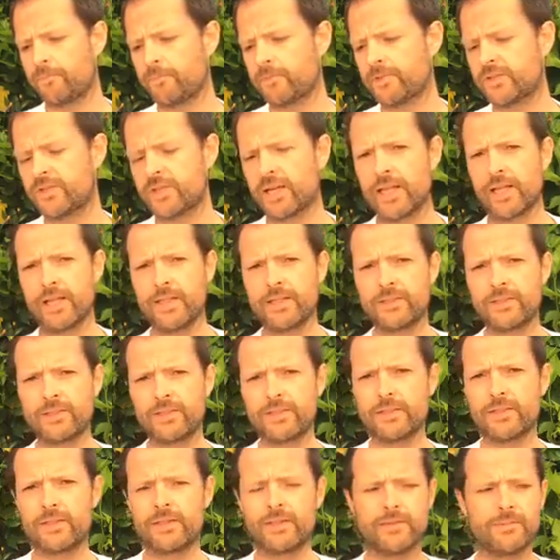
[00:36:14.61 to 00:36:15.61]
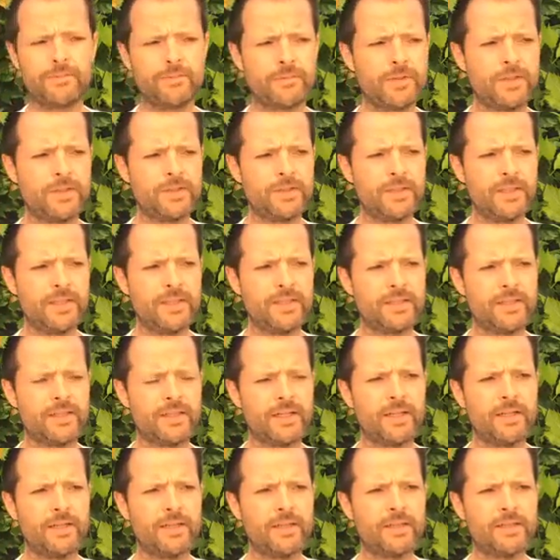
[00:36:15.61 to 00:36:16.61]
challenges and disease and
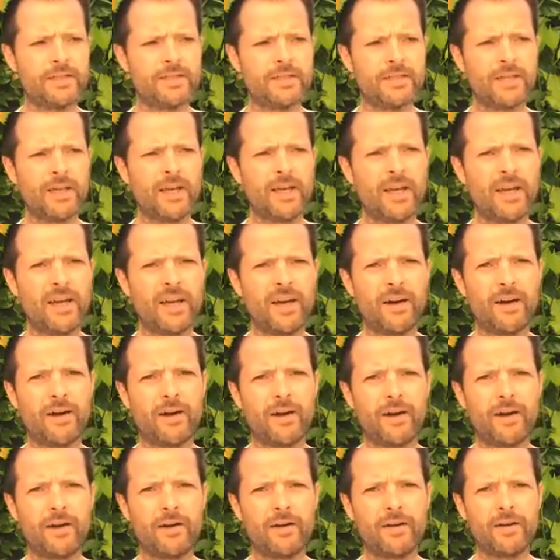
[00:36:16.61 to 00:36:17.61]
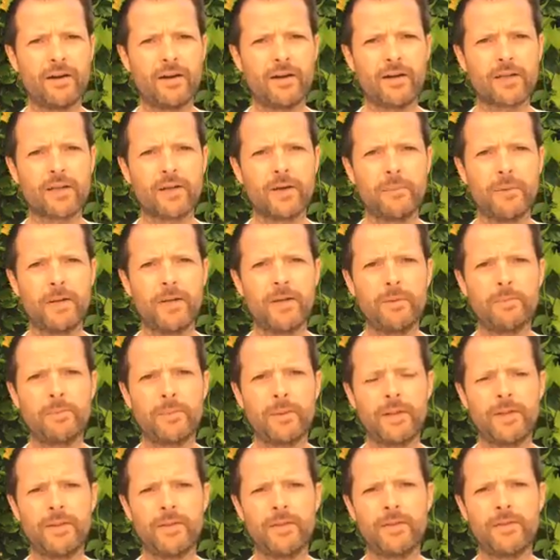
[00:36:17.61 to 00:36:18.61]
illness are coming up,
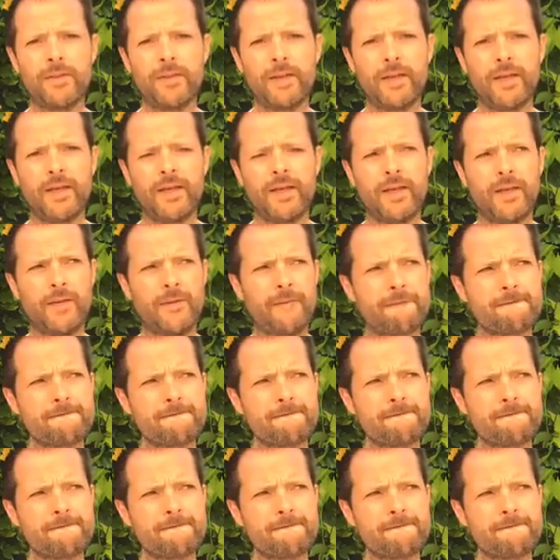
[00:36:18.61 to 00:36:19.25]
and they